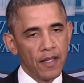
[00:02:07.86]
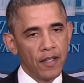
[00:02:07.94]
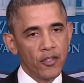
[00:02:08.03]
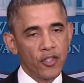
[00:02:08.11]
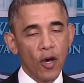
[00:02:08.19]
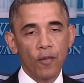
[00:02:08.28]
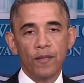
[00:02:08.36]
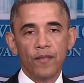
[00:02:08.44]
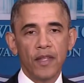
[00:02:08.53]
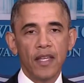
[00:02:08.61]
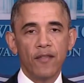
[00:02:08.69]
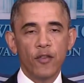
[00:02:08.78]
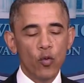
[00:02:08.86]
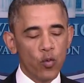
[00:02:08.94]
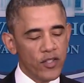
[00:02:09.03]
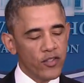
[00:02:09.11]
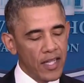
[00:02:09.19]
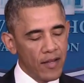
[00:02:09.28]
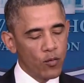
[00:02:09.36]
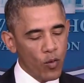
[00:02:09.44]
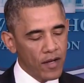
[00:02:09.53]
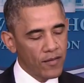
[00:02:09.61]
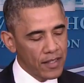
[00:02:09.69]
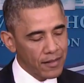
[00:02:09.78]
So if you received
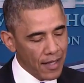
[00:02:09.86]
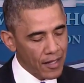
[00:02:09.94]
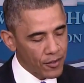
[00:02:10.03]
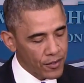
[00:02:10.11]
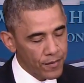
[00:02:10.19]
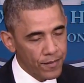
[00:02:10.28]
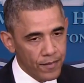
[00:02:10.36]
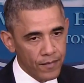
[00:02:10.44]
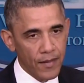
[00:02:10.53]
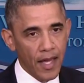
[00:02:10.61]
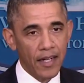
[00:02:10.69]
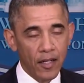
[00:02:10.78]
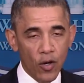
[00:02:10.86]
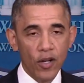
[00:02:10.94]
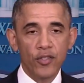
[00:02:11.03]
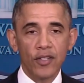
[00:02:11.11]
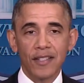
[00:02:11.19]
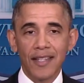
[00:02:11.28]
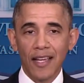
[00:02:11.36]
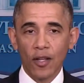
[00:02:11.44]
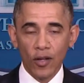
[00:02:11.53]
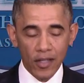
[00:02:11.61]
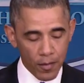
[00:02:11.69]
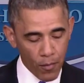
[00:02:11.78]
one of these letters, I'd encourage you to take a
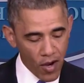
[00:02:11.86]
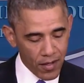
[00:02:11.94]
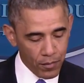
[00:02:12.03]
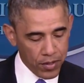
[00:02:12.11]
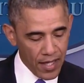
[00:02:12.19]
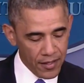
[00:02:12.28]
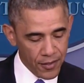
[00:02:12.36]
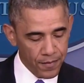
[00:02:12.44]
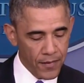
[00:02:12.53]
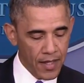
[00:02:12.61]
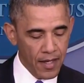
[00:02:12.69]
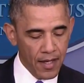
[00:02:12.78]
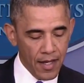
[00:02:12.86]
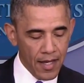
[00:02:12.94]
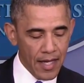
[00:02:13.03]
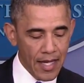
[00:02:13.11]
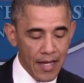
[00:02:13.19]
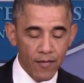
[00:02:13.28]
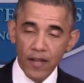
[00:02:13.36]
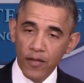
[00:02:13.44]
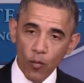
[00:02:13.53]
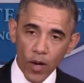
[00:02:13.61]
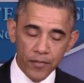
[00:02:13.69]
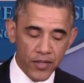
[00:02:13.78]
look at the marketplace. Even if the
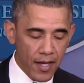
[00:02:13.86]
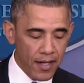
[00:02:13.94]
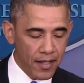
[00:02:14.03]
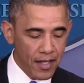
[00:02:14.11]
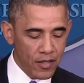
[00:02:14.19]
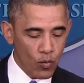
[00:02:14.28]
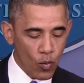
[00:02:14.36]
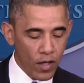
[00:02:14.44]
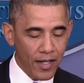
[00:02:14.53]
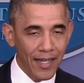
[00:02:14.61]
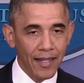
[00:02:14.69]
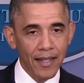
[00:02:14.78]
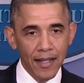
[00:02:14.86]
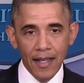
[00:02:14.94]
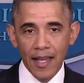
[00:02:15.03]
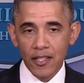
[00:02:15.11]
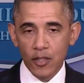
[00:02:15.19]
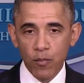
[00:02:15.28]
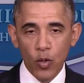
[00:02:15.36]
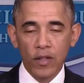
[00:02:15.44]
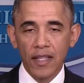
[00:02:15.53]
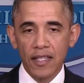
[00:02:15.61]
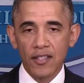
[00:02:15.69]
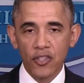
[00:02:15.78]
website isn't working as
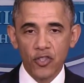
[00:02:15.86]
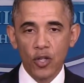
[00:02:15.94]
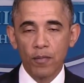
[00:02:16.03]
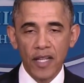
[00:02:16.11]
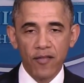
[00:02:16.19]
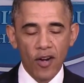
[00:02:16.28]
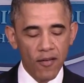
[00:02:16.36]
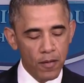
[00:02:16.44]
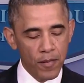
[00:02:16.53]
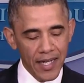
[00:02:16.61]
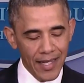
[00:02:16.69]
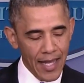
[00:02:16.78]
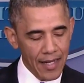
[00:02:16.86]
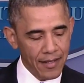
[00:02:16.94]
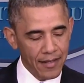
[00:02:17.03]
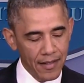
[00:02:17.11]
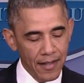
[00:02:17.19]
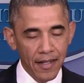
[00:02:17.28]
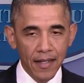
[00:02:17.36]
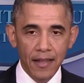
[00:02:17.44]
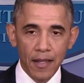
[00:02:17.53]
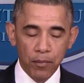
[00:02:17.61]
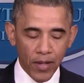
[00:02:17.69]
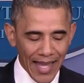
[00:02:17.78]
smoothly as it should be for everybody yet,
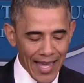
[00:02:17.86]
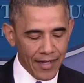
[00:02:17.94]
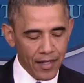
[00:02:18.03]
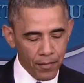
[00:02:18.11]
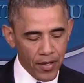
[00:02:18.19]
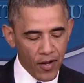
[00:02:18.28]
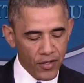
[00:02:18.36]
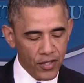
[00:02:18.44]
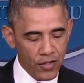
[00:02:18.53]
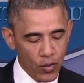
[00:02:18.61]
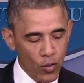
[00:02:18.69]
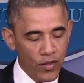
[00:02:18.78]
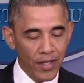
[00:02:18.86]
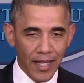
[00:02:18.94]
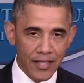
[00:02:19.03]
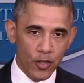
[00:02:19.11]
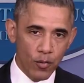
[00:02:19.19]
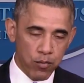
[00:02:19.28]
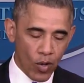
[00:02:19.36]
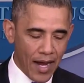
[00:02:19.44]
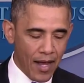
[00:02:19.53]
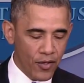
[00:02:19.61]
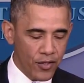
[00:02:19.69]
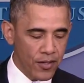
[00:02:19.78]
the plan comparison tool that lets you
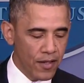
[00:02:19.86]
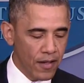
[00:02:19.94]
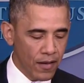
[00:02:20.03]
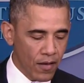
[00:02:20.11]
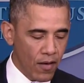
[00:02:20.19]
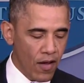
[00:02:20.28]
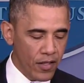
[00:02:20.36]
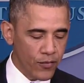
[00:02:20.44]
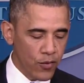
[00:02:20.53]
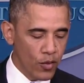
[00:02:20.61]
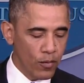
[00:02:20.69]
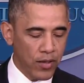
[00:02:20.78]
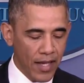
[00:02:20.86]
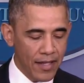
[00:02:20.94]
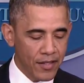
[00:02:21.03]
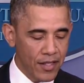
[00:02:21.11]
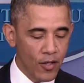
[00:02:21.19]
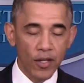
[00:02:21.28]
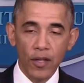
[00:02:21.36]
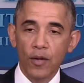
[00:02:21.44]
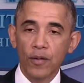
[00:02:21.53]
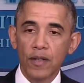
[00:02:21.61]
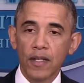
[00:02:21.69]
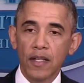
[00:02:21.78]
browse costs for new plans near
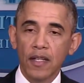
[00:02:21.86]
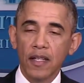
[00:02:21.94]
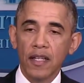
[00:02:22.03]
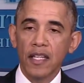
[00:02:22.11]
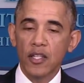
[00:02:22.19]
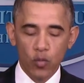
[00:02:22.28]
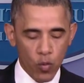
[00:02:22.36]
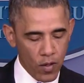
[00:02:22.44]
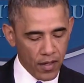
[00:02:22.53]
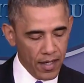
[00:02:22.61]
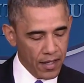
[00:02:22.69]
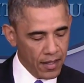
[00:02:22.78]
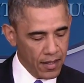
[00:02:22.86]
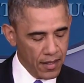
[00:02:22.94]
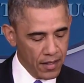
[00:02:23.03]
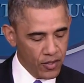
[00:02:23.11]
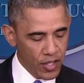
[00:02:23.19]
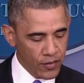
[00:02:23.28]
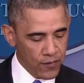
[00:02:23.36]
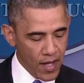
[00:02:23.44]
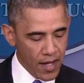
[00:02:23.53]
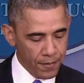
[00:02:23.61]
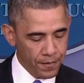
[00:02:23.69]
you is working just fine.